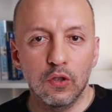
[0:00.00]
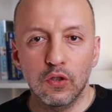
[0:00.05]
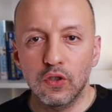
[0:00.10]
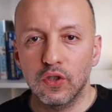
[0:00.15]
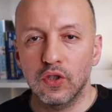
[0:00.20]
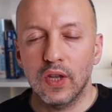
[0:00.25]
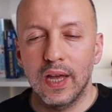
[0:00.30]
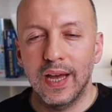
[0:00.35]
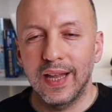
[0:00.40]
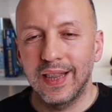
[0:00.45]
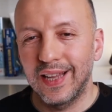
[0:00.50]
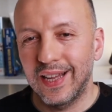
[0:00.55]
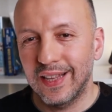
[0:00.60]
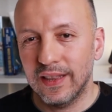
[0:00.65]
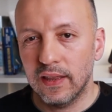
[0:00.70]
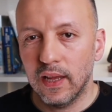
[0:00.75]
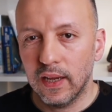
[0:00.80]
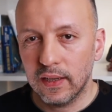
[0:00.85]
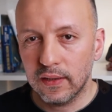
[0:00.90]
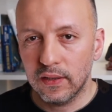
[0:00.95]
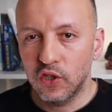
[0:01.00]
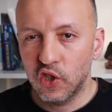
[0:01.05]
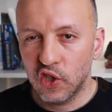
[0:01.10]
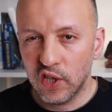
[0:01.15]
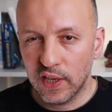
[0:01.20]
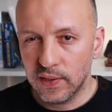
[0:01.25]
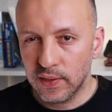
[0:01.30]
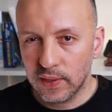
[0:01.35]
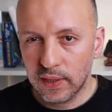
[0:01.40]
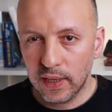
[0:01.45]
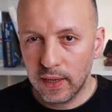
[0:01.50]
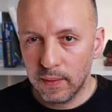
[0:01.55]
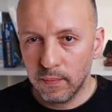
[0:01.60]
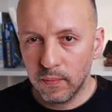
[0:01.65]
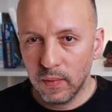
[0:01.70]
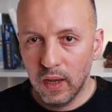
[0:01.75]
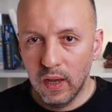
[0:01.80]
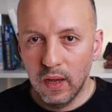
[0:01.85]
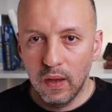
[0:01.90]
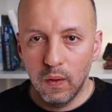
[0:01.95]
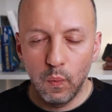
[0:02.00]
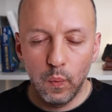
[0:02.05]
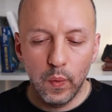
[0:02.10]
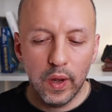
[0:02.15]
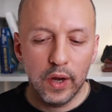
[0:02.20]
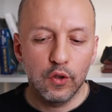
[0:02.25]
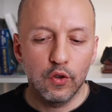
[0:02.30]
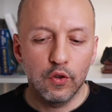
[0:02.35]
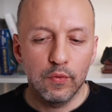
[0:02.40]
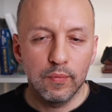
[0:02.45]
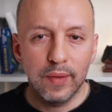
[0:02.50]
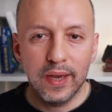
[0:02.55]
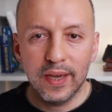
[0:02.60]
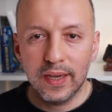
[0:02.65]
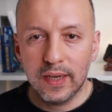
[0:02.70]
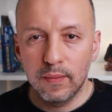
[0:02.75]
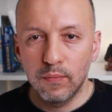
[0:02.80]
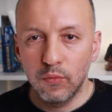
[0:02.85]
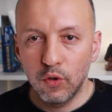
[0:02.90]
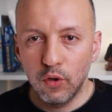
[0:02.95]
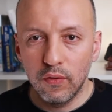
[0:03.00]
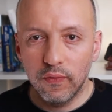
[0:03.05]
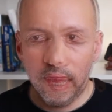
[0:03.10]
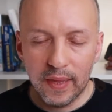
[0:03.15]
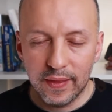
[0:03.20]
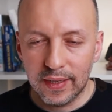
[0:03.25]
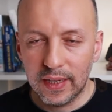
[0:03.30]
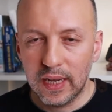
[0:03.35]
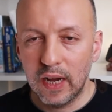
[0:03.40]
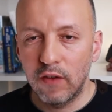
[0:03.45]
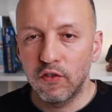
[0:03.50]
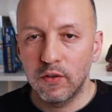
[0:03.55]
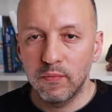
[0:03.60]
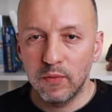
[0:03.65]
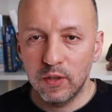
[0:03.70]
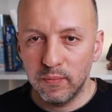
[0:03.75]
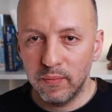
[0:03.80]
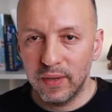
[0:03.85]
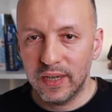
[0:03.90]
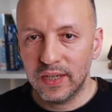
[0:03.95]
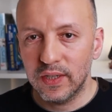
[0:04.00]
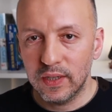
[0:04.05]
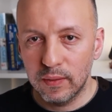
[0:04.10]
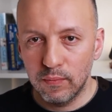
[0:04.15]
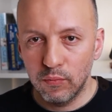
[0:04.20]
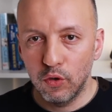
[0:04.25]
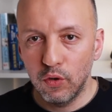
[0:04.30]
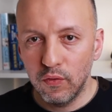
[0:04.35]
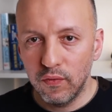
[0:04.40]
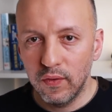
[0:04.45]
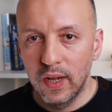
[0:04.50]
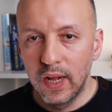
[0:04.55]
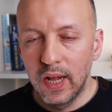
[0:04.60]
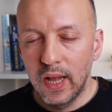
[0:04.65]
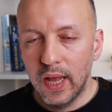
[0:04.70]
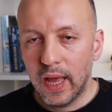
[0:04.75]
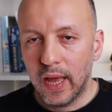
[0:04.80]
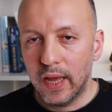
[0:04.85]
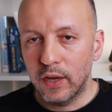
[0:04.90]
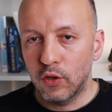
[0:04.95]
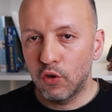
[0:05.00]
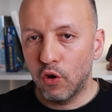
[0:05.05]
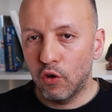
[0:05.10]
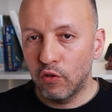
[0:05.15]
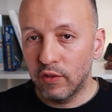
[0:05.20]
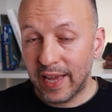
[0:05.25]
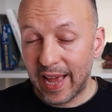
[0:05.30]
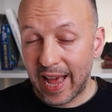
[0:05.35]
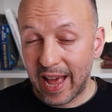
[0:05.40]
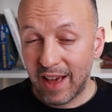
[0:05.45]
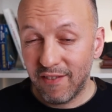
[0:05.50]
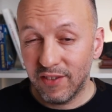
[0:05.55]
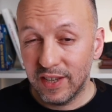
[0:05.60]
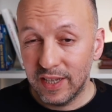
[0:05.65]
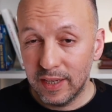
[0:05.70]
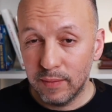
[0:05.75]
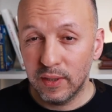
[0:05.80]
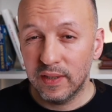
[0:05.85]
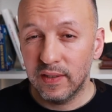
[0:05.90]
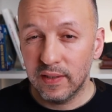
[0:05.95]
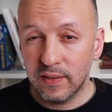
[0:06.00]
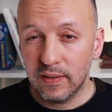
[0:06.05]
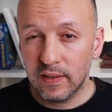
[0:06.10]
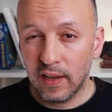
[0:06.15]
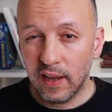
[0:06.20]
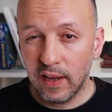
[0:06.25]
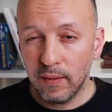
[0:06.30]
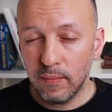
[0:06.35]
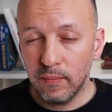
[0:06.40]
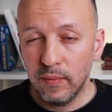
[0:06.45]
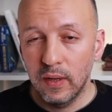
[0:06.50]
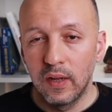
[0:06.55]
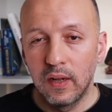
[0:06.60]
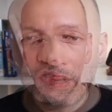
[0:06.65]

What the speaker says: looks a lot like the chess game, where you make a move and the government makes a move and you only have a limited time.